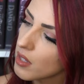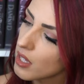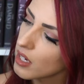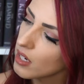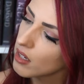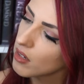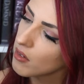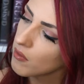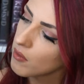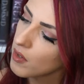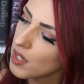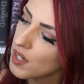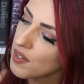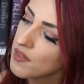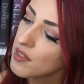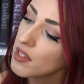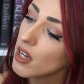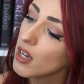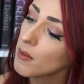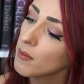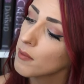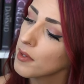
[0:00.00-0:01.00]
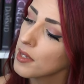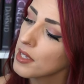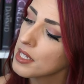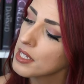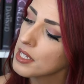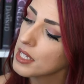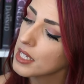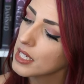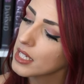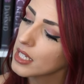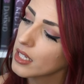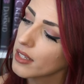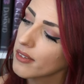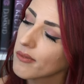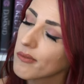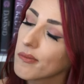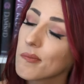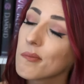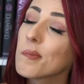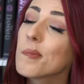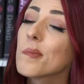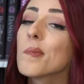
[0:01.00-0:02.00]
that it involves obviously
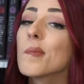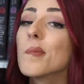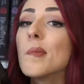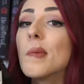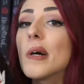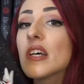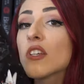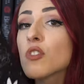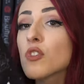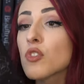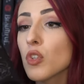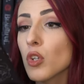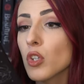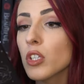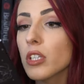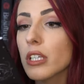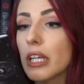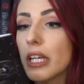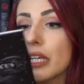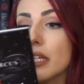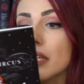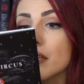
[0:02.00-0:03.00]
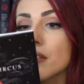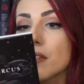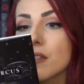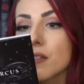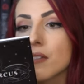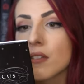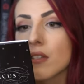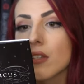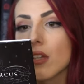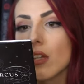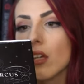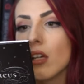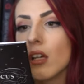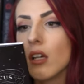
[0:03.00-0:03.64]
a circus.